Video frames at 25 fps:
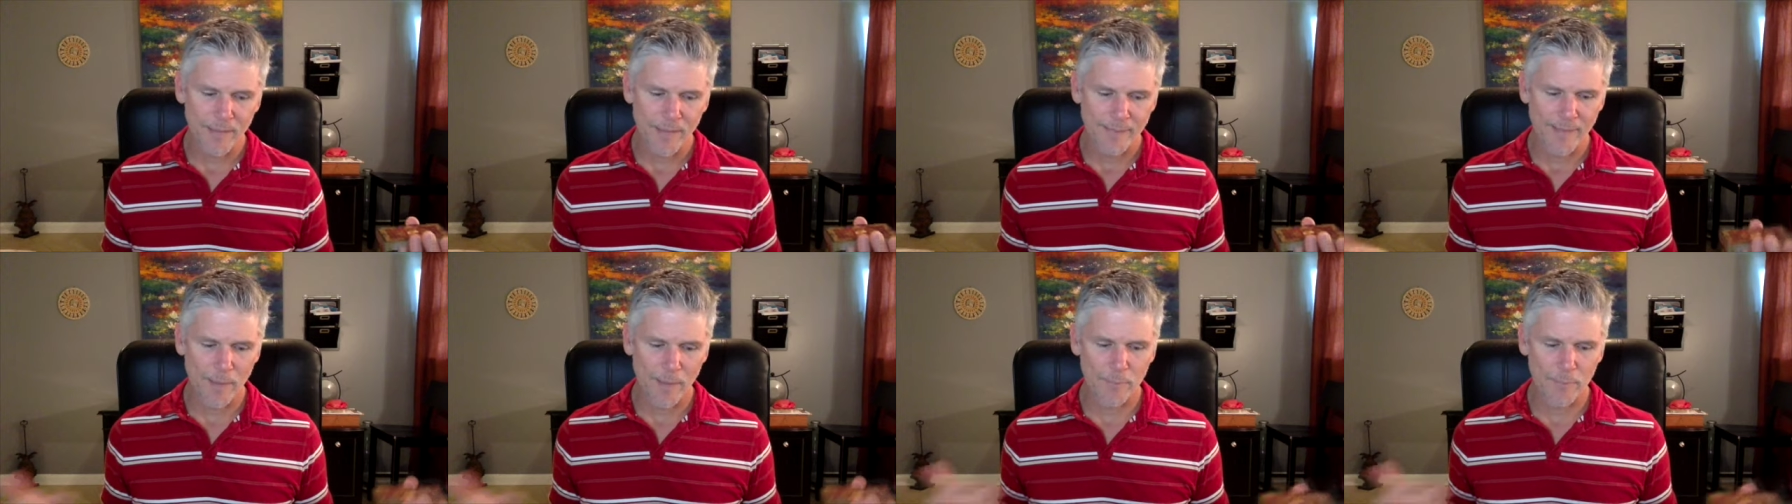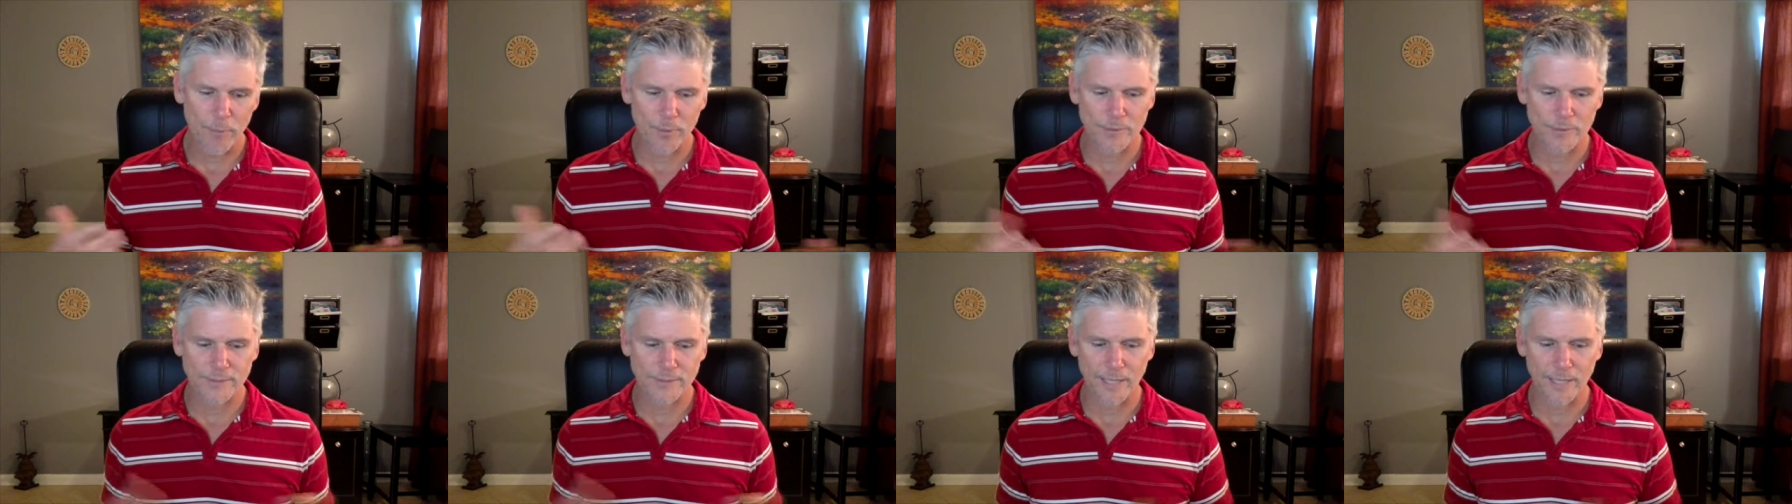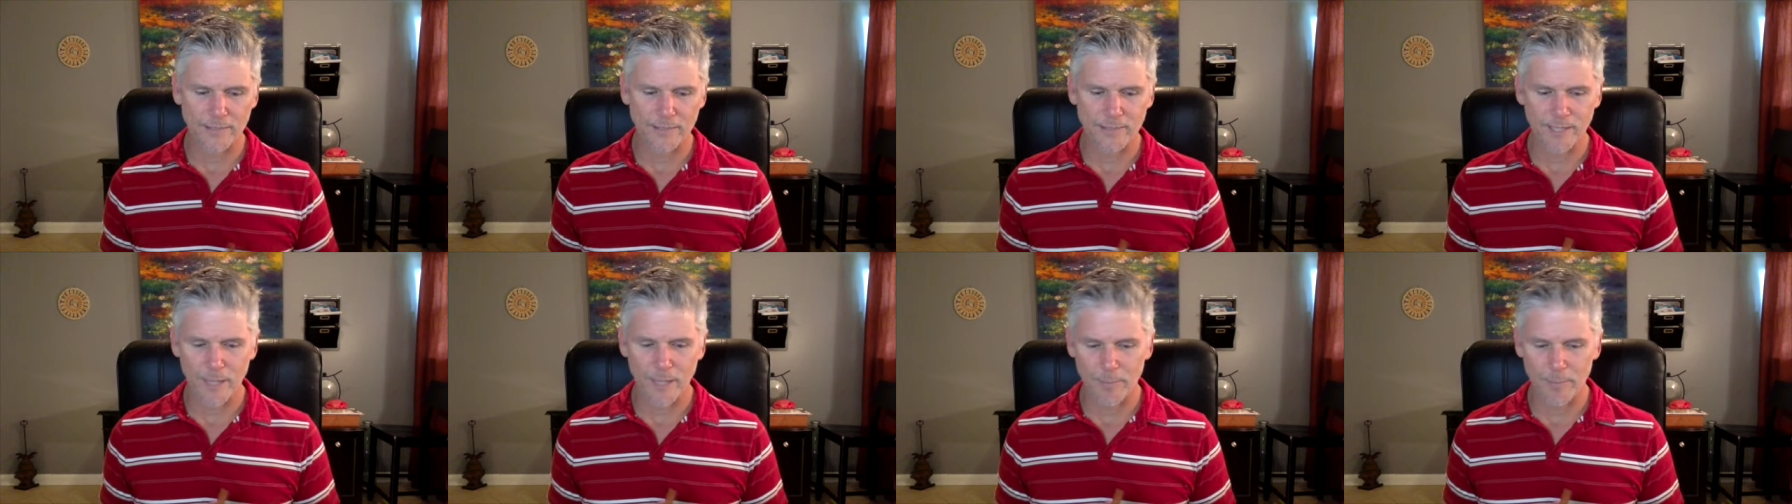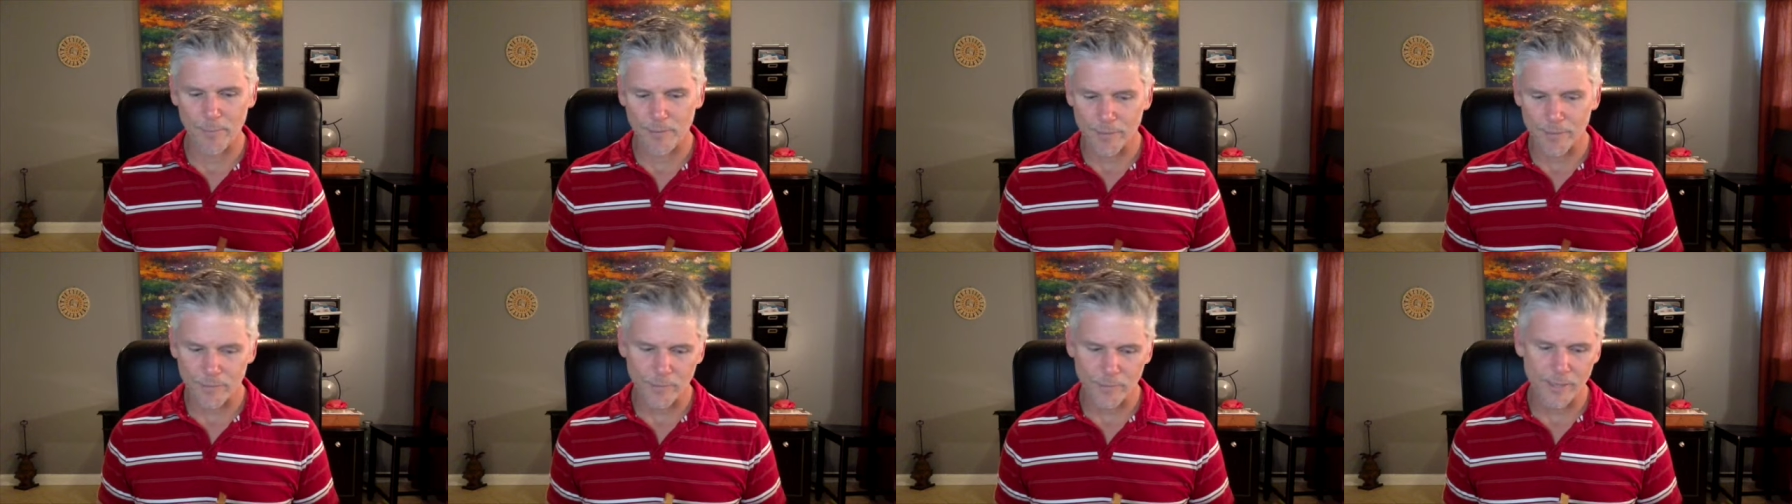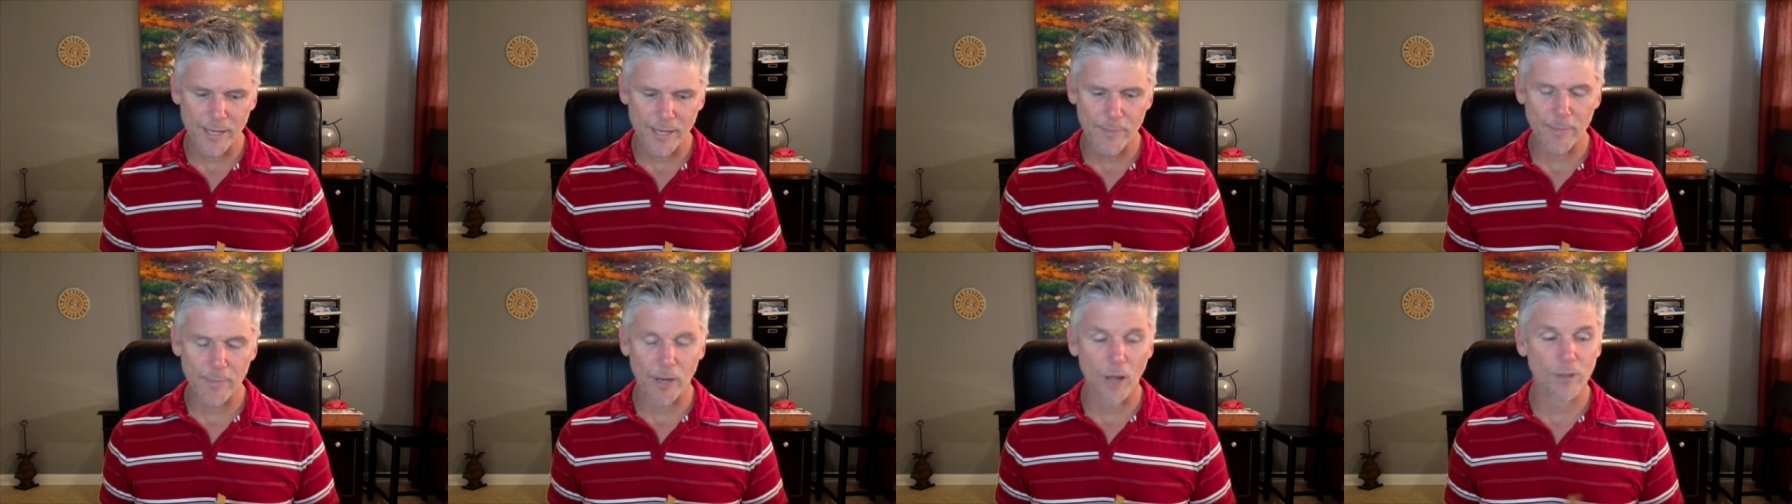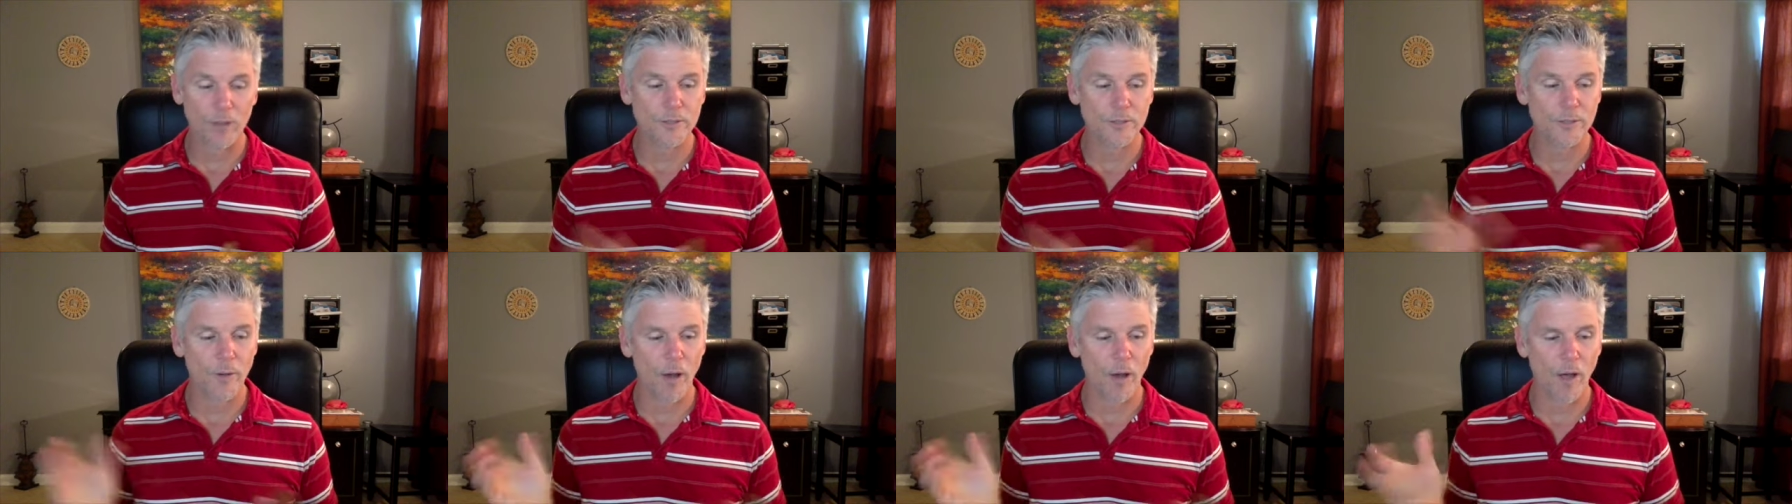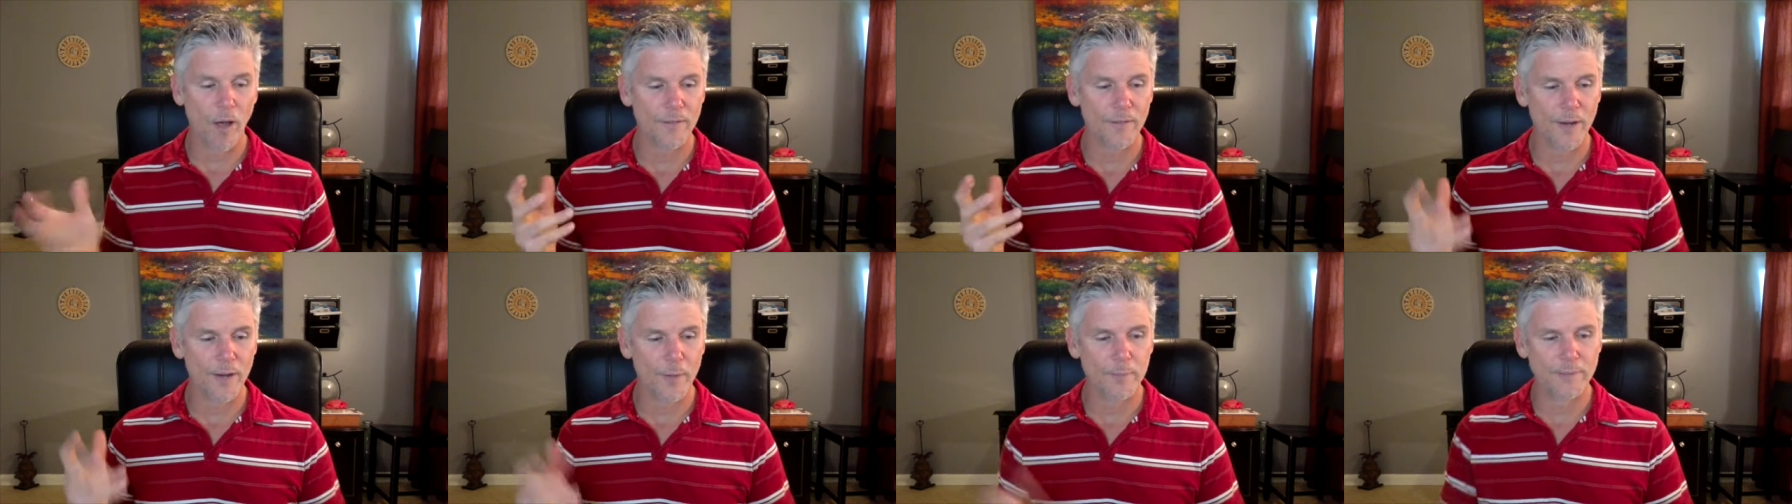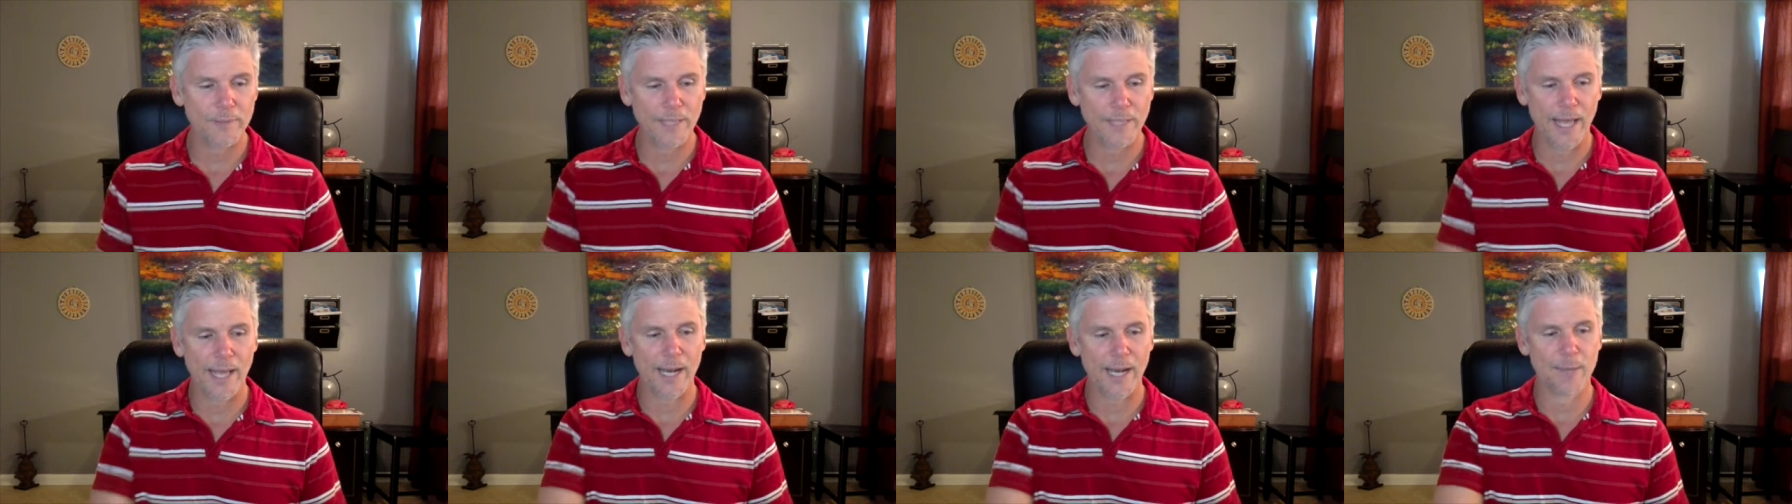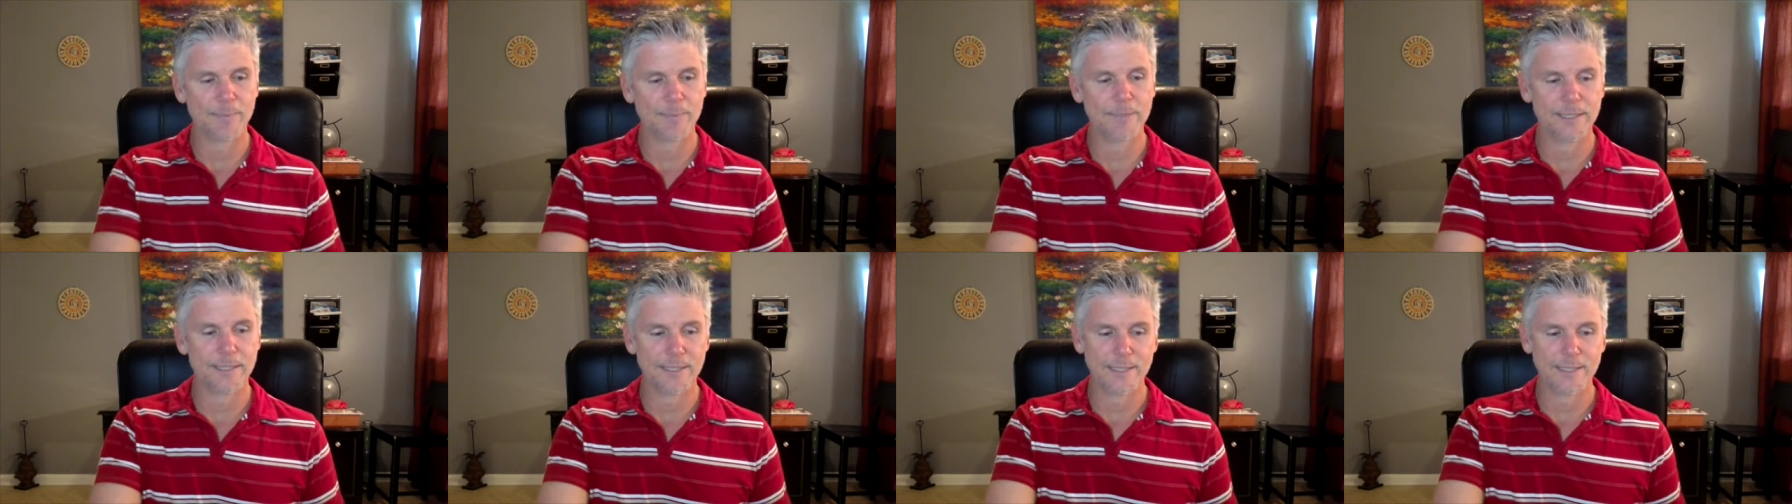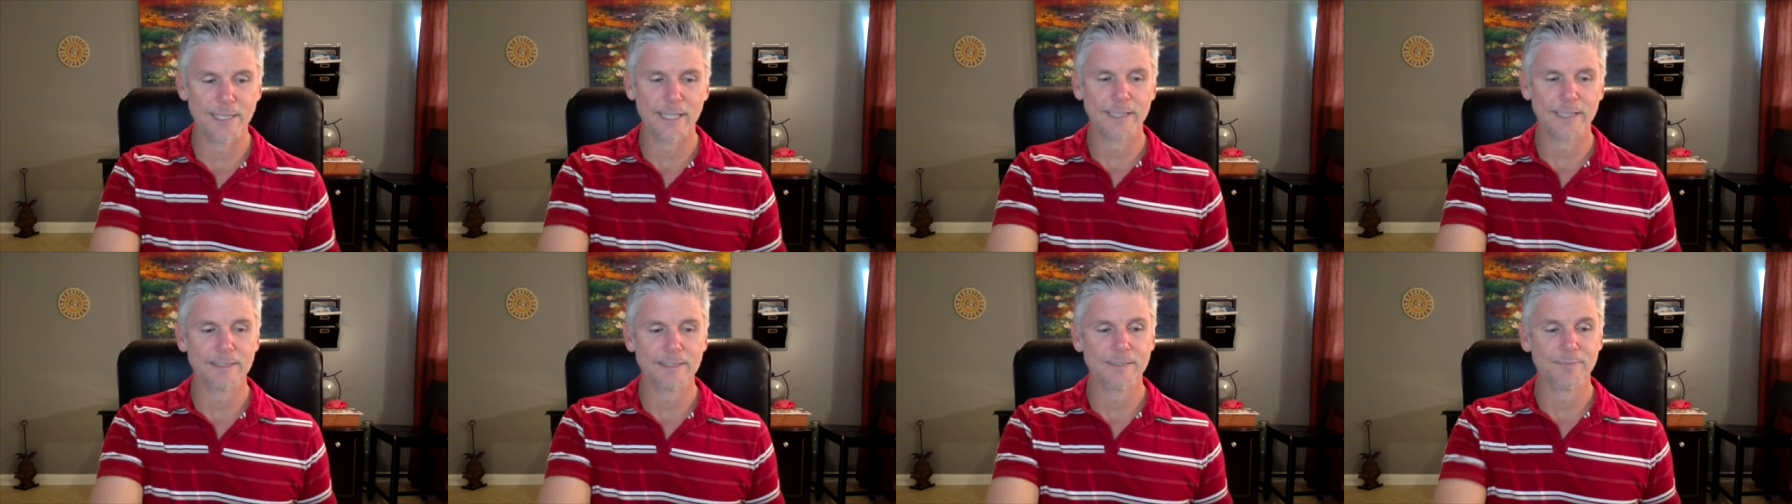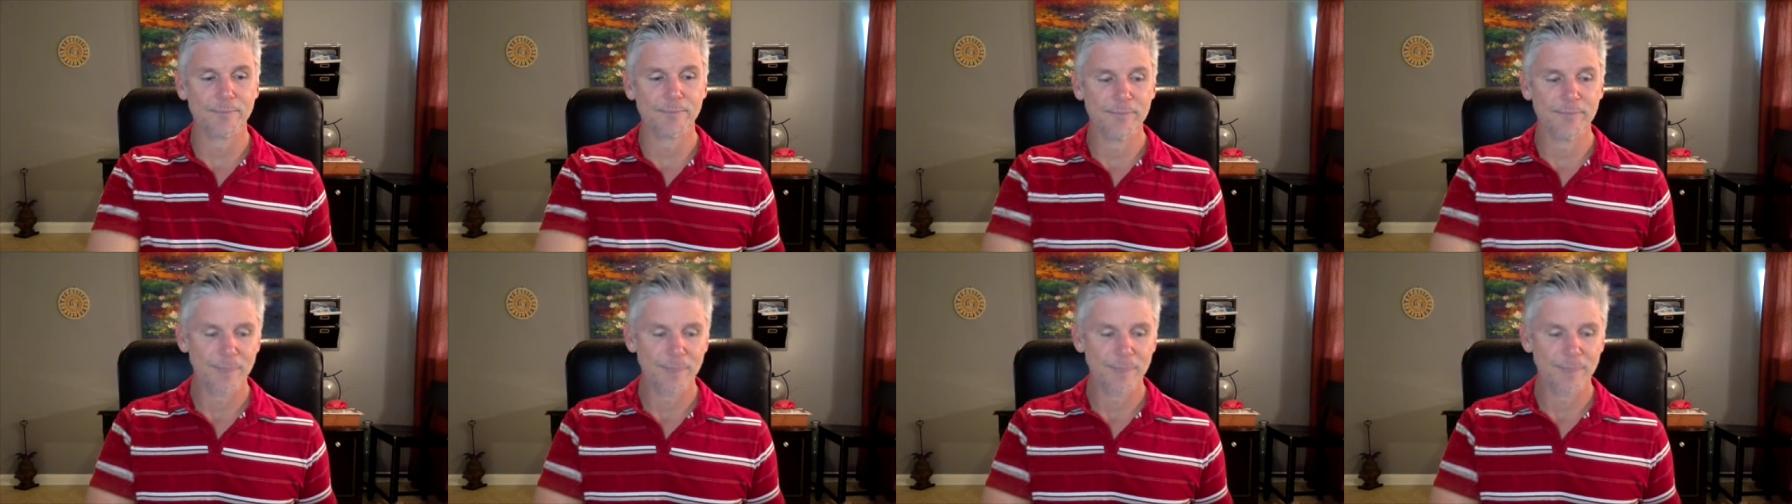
That boils down to number 3, but also all the numbers add up to 6.